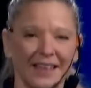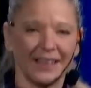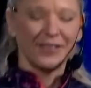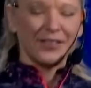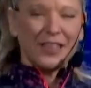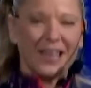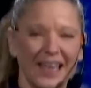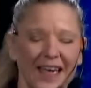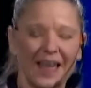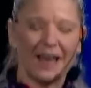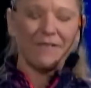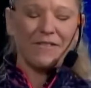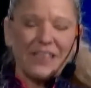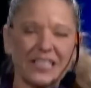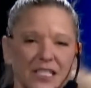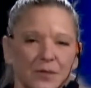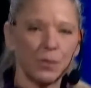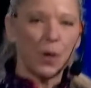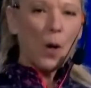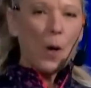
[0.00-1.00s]
I have
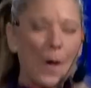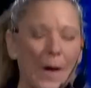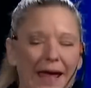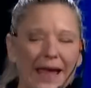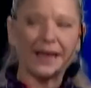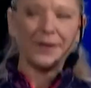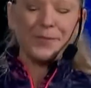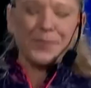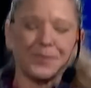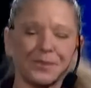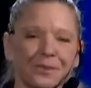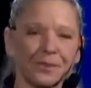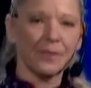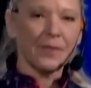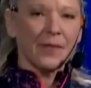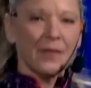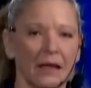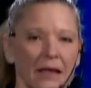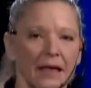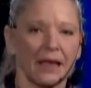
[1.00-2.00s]
this point
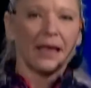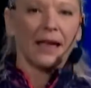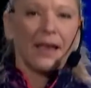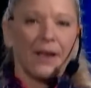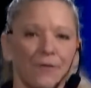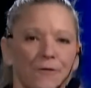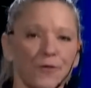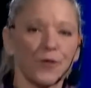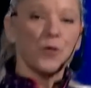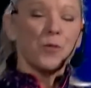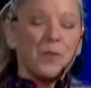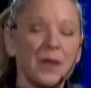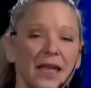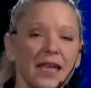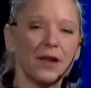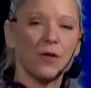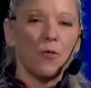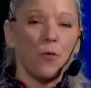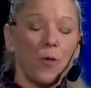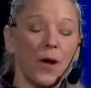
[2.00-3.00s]
for
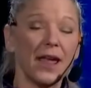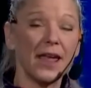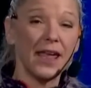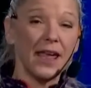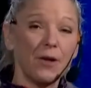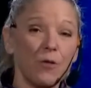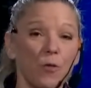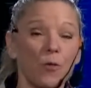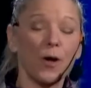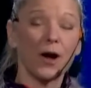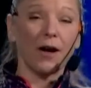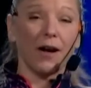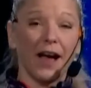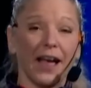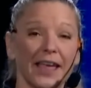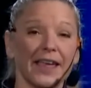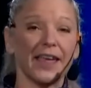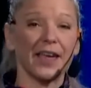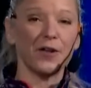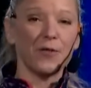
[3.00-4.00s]
me where I
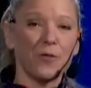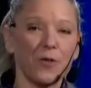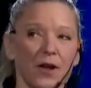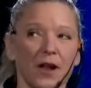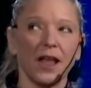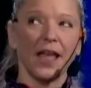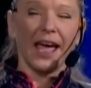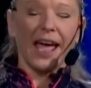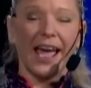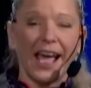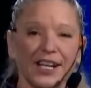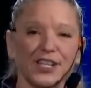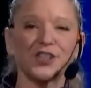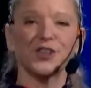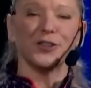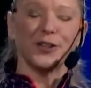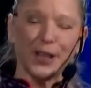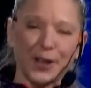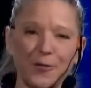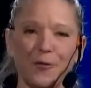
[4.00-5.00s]
can
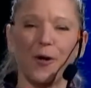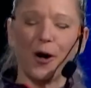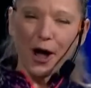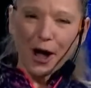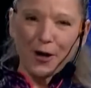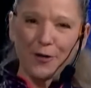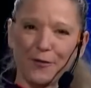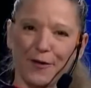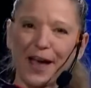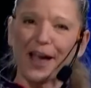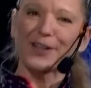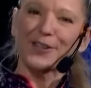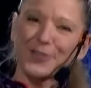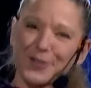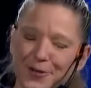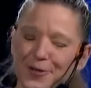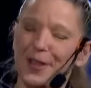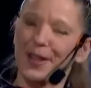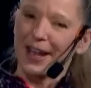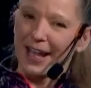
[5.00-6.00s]
actually walk
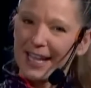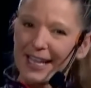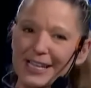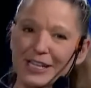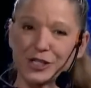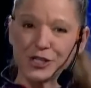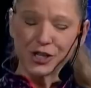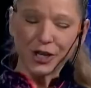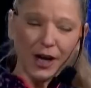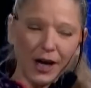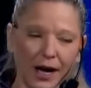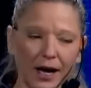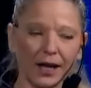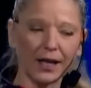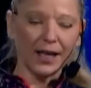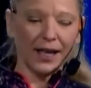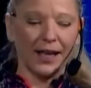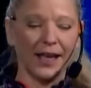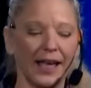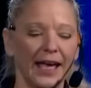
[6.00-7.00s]
faster than I can jog.
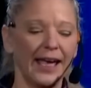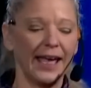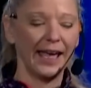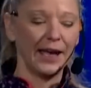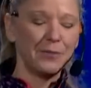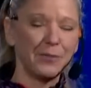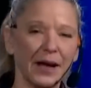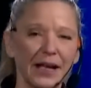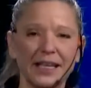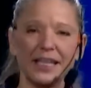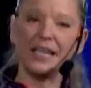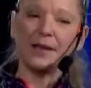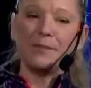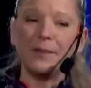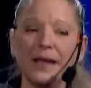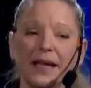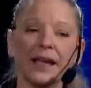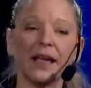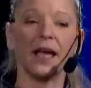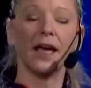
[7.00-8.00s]
And by
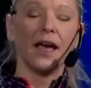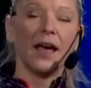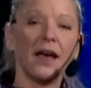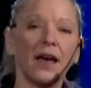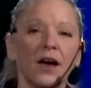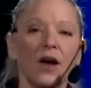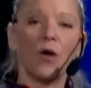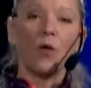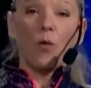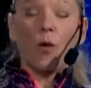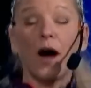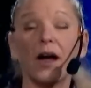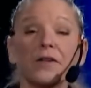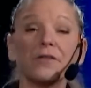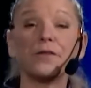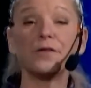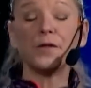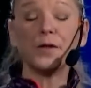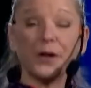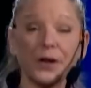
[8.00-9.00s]
keeping one
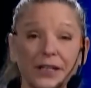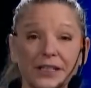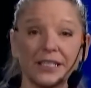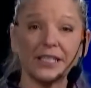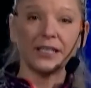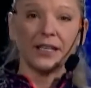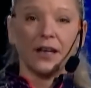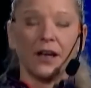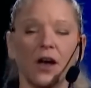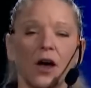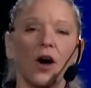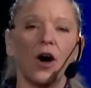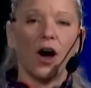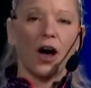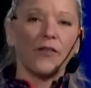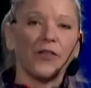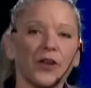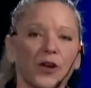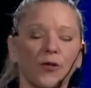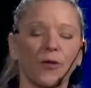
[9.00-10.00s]
foot
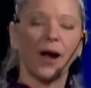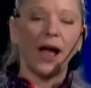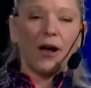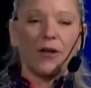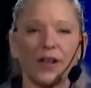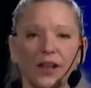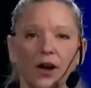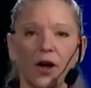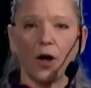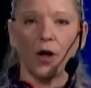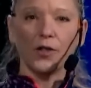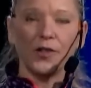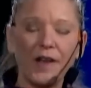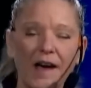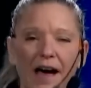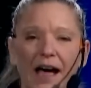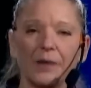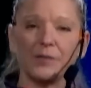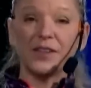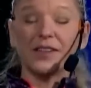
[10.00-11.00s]
on the ground at all
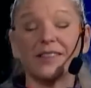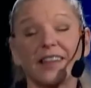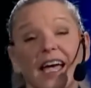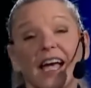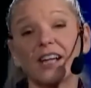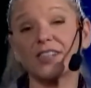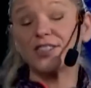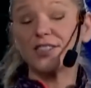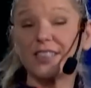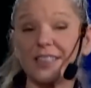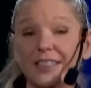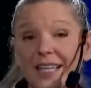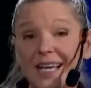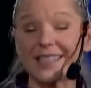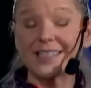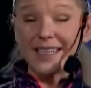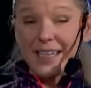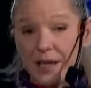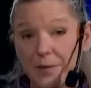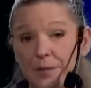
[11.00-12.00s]
times, it's actually
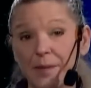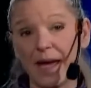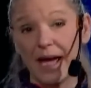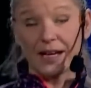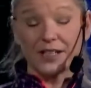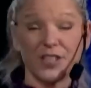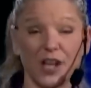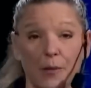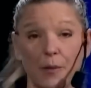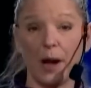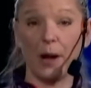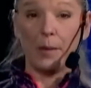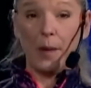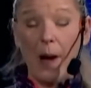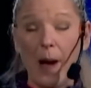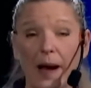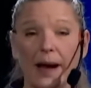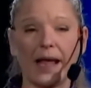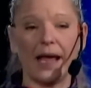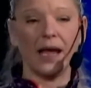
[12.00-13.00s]
less impact on my
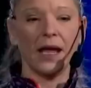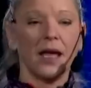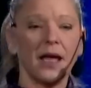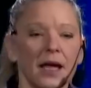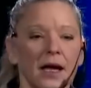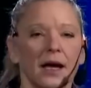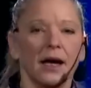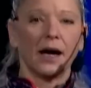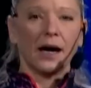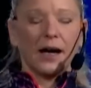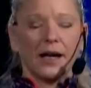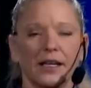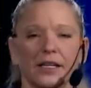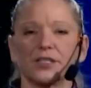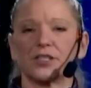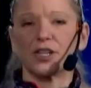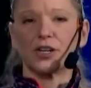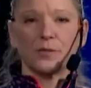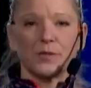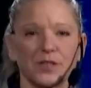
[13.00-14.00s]
body in
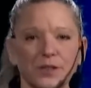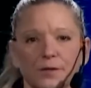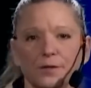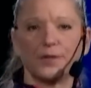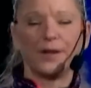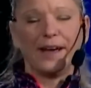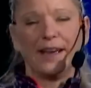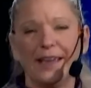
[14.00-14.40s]
terms of,